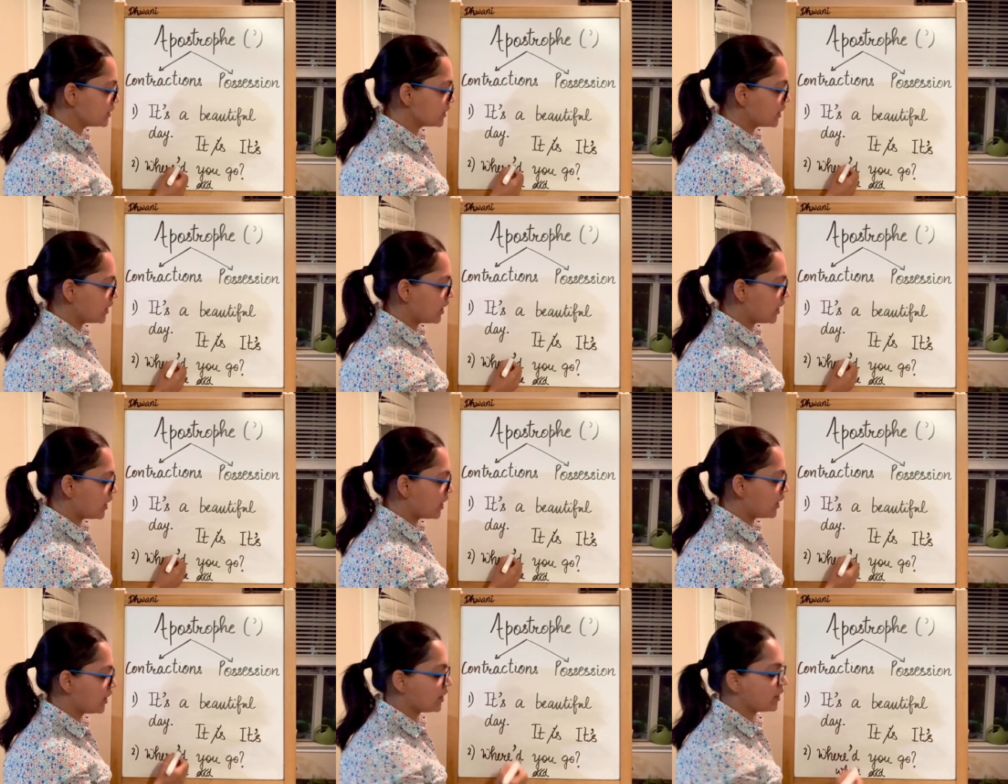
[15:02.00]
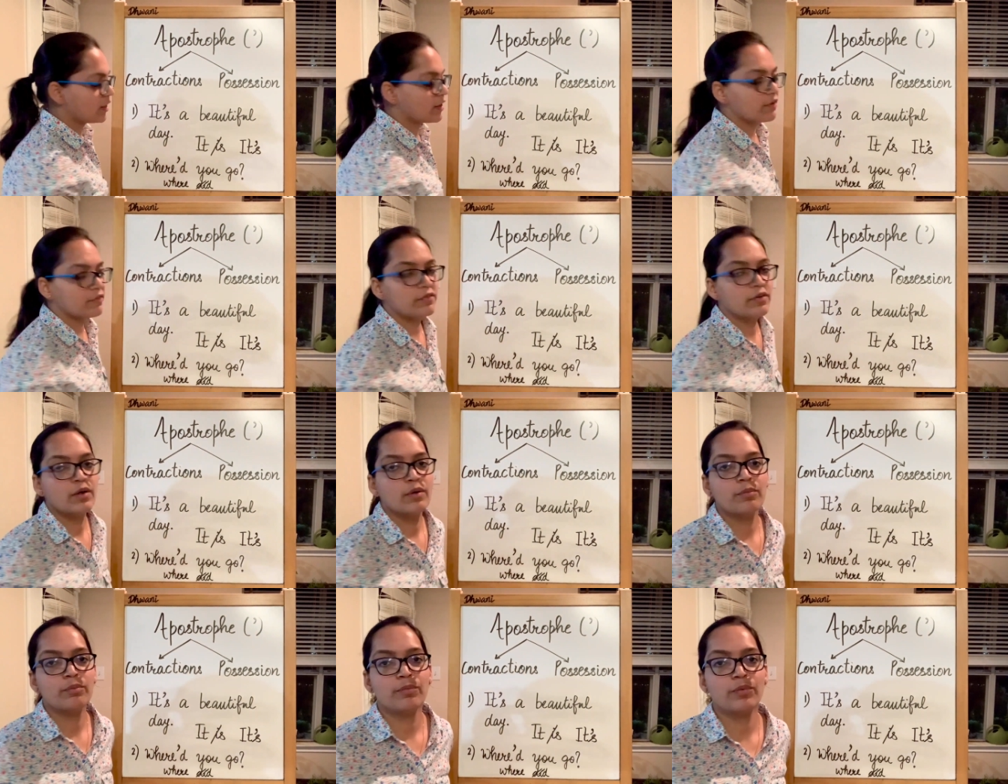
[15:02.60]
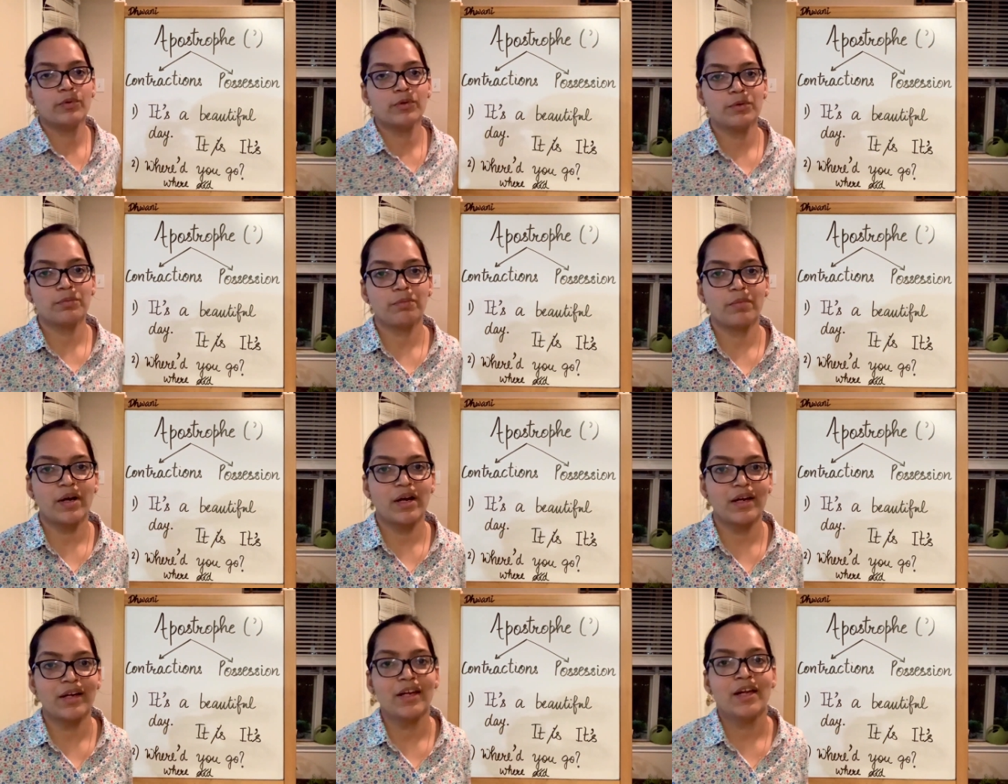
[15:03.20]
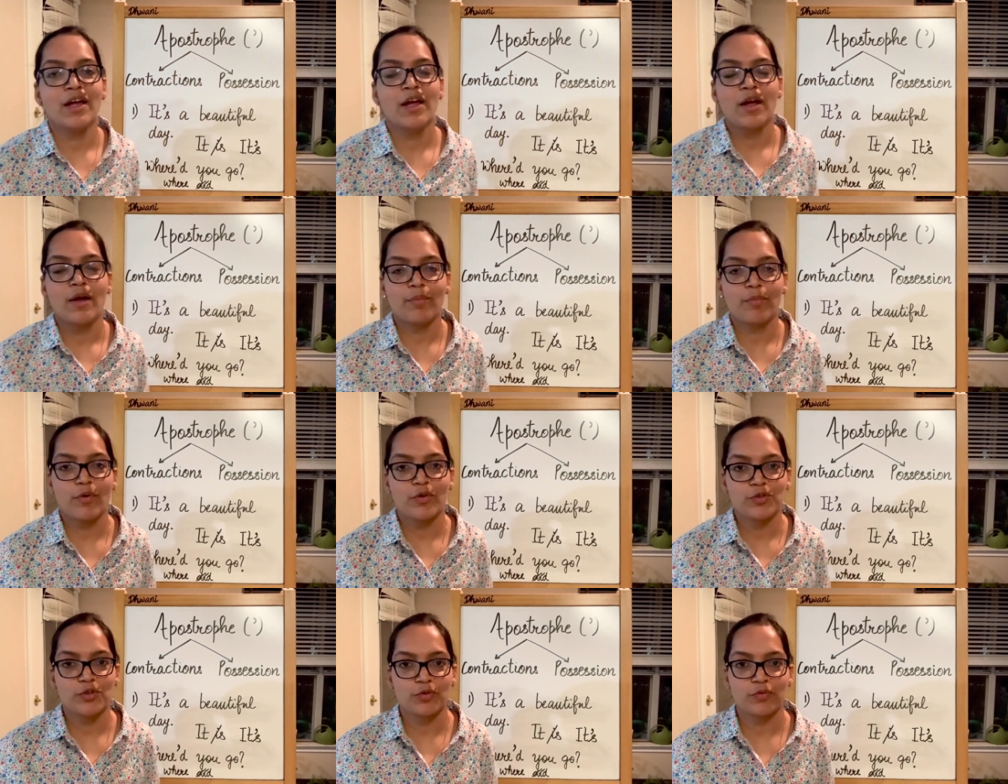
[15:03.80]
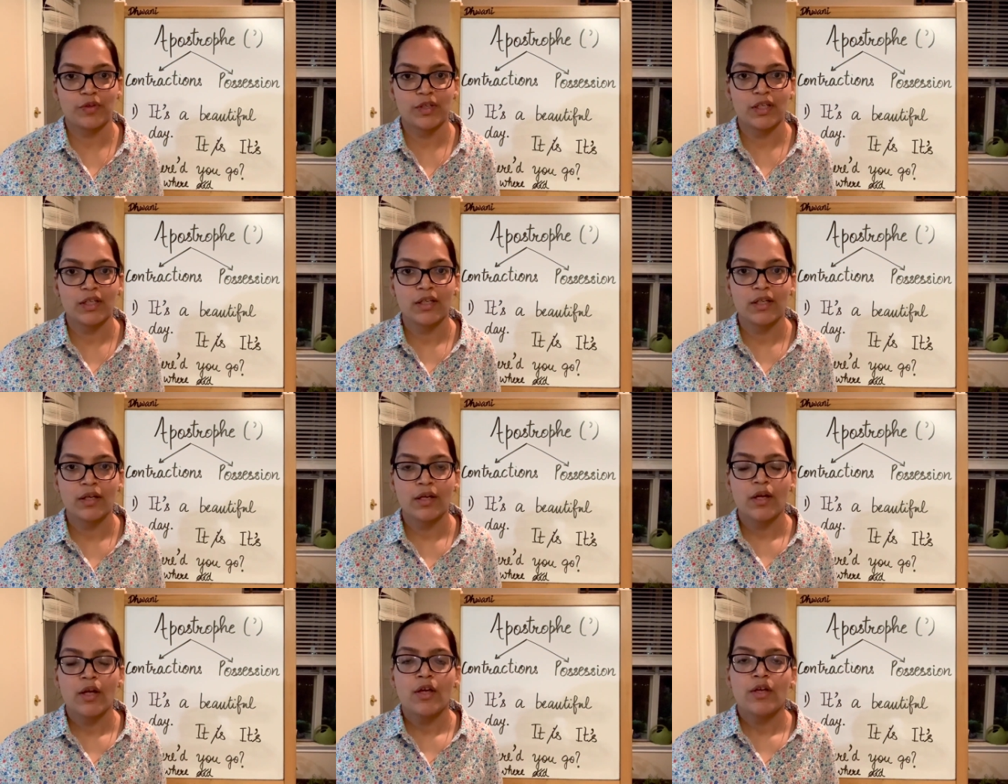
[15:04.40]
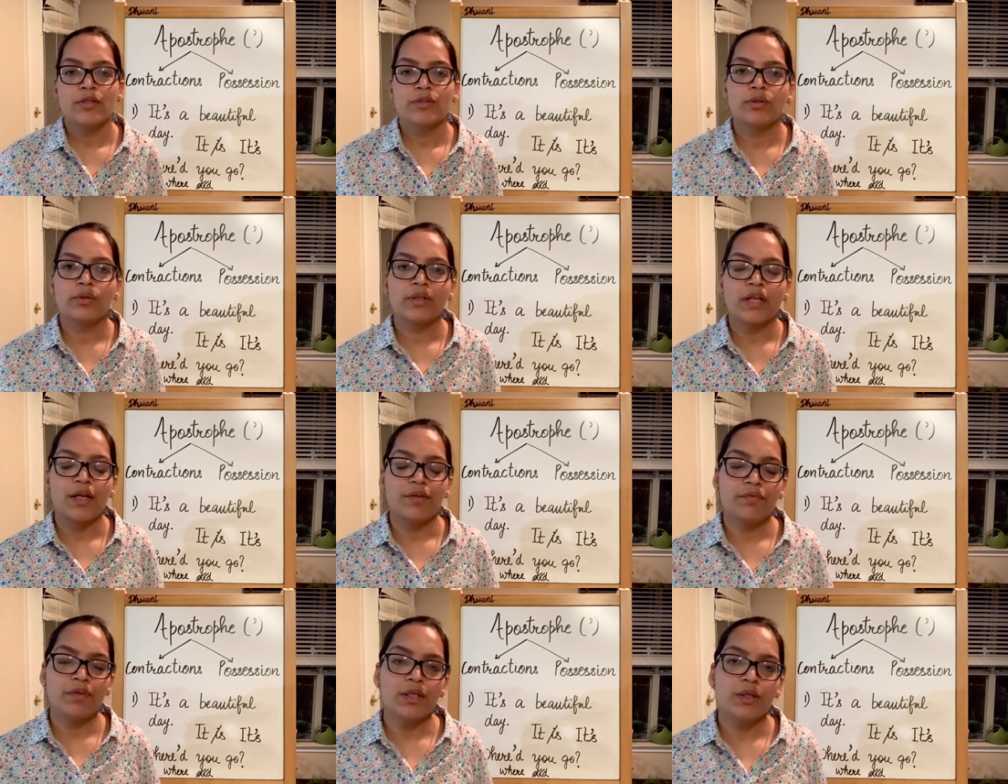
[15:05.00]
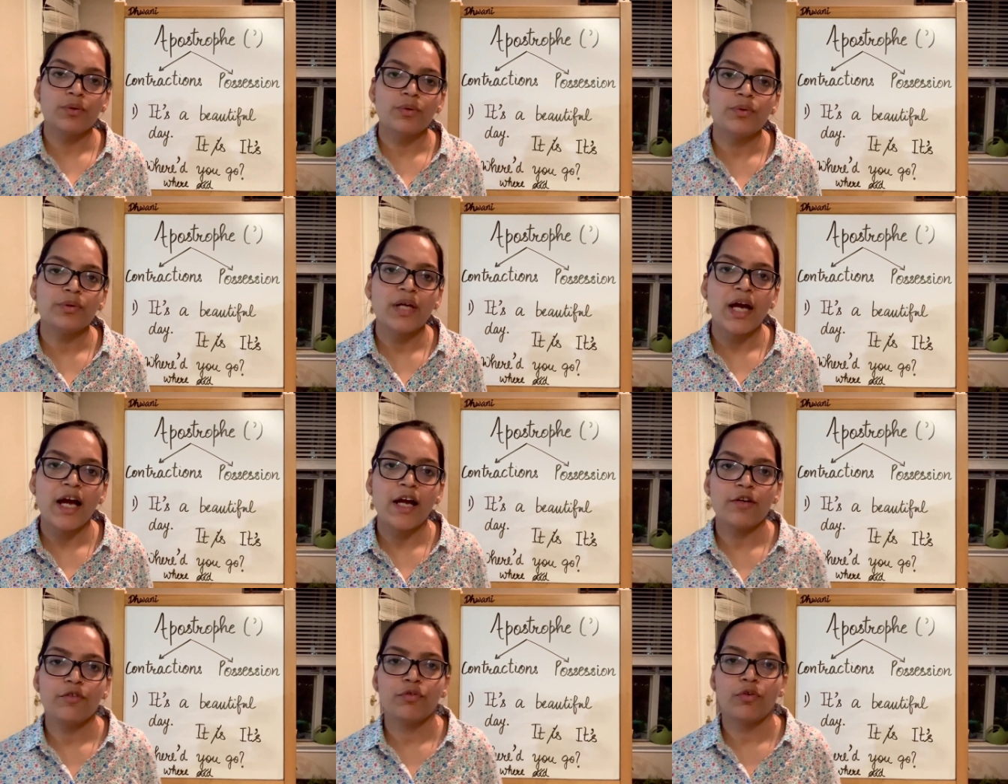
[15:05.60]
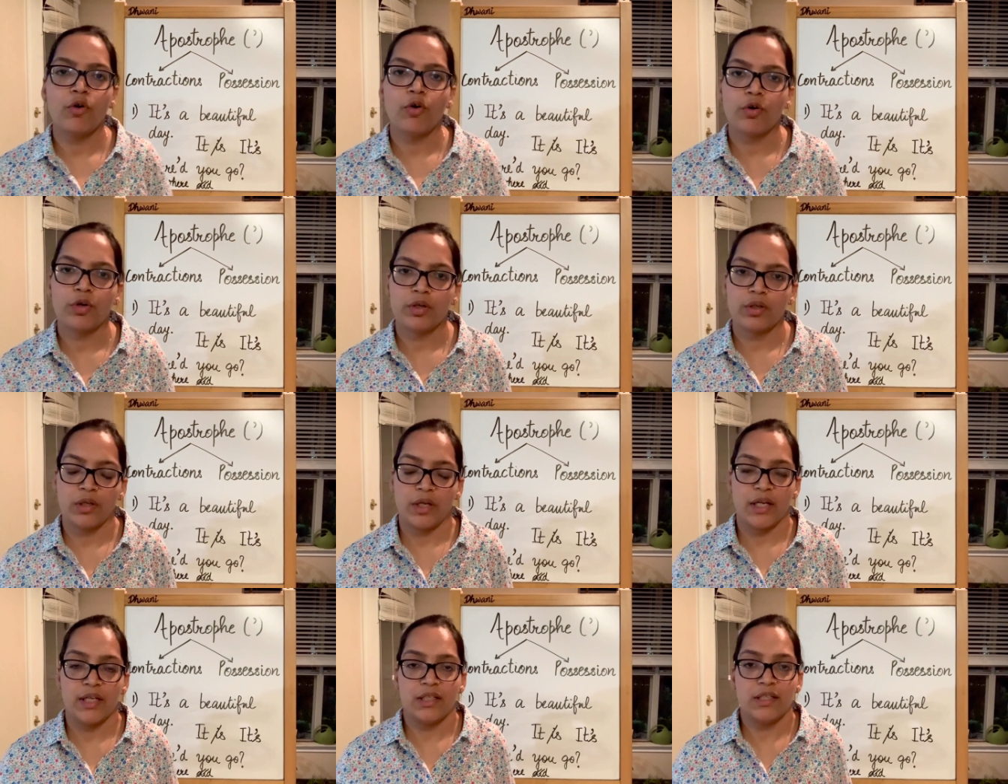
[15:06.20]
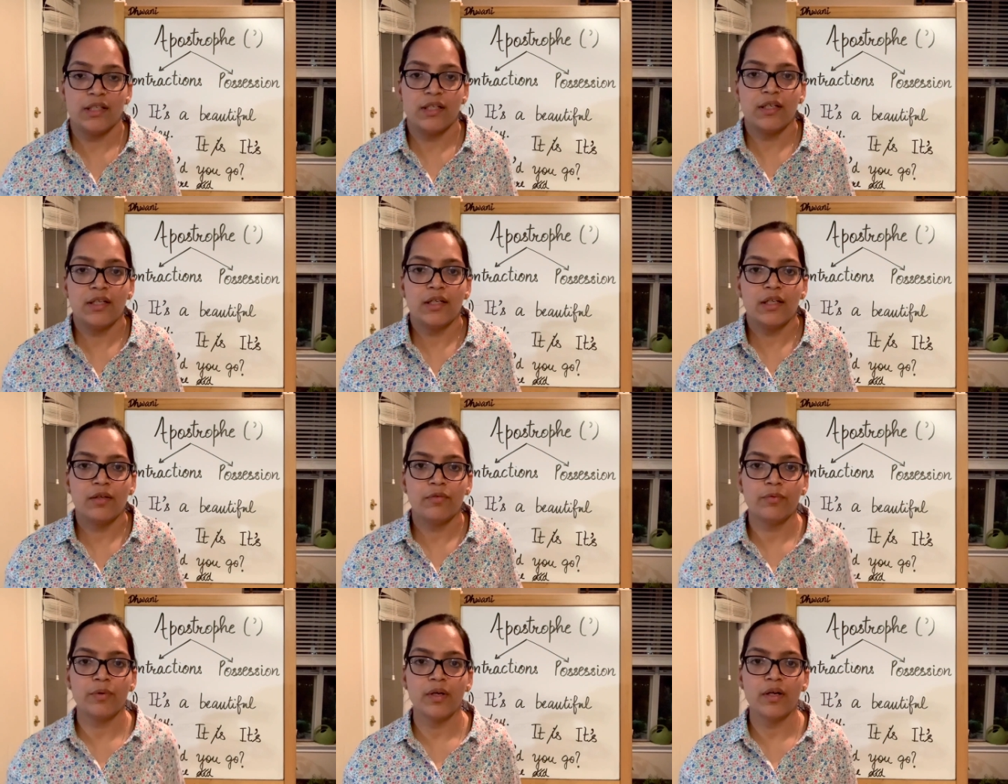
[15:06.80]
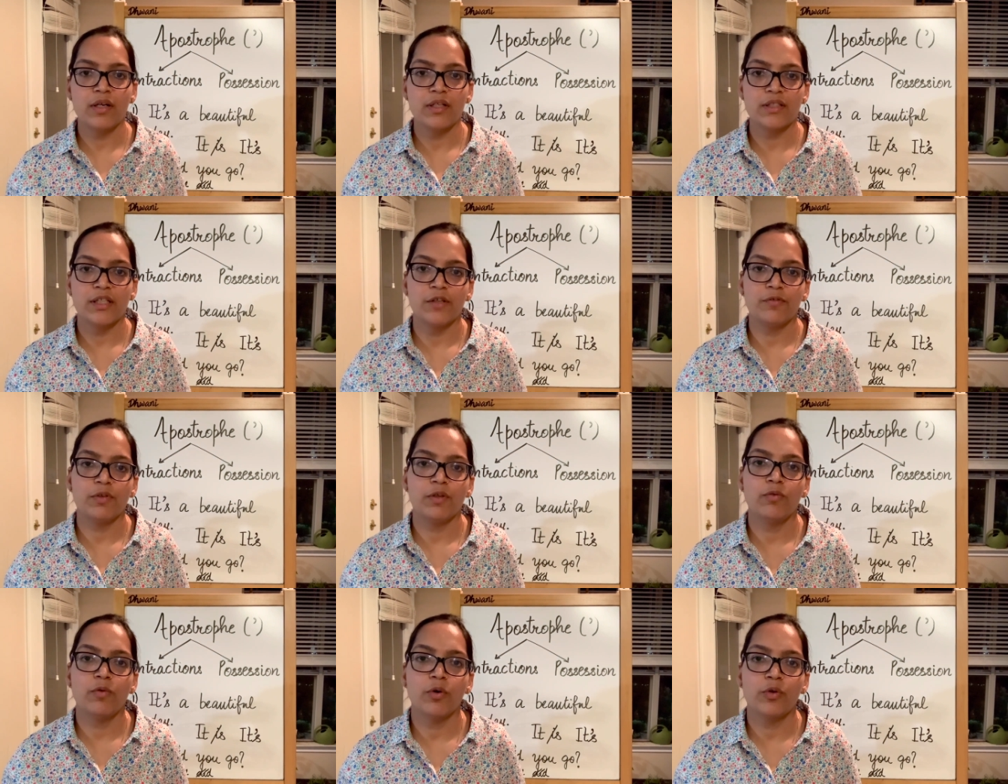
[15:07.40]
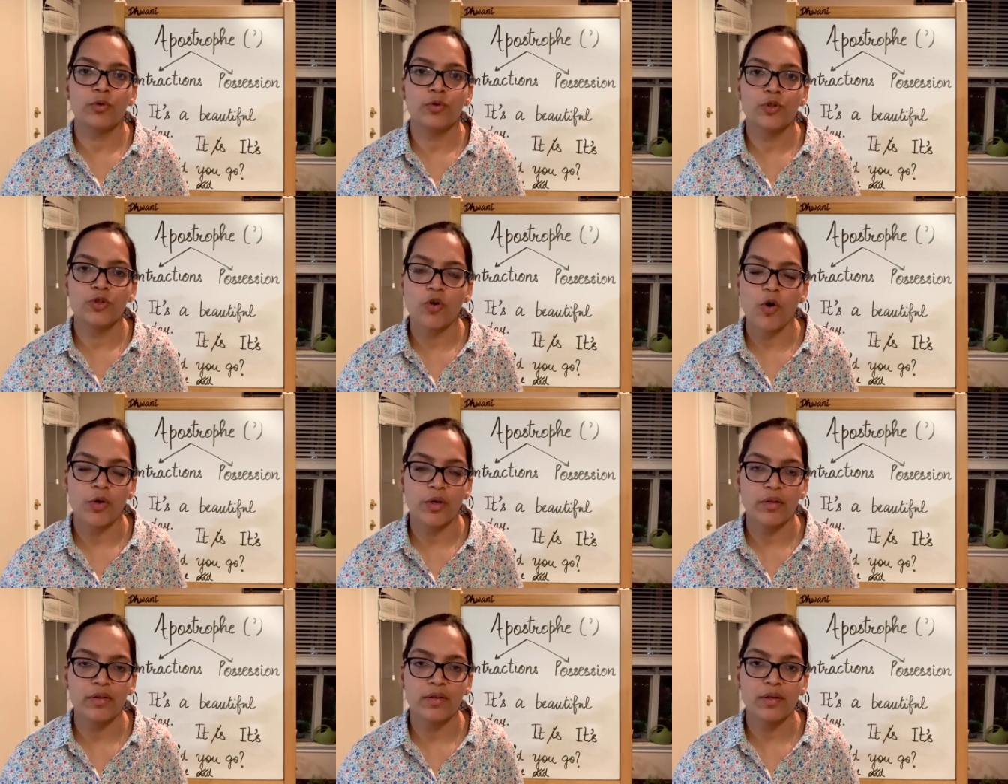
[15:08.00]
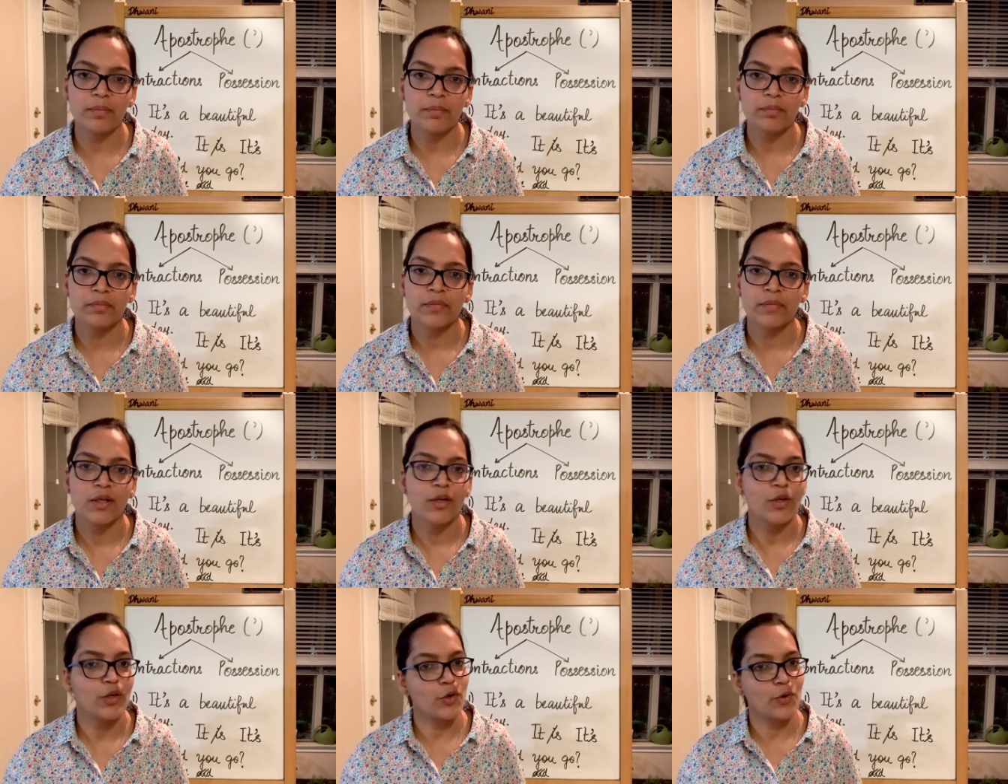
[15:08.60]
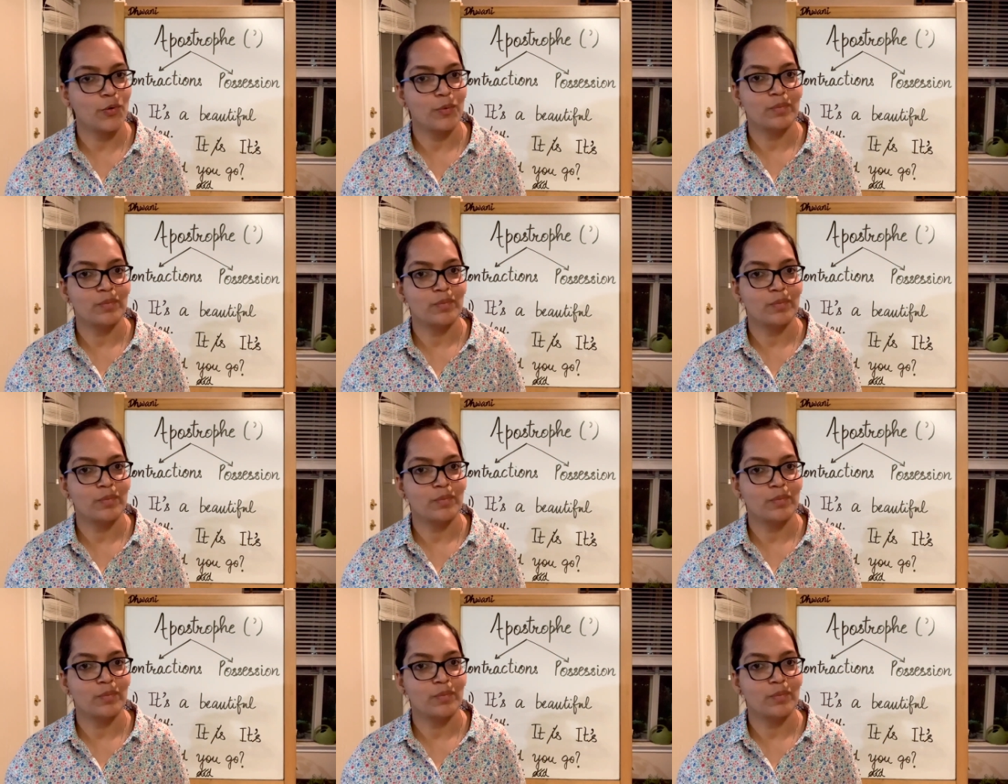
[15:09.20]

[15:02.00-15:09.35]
I have put my apostrophe. So can we do that for any word that we want to shorten up? No.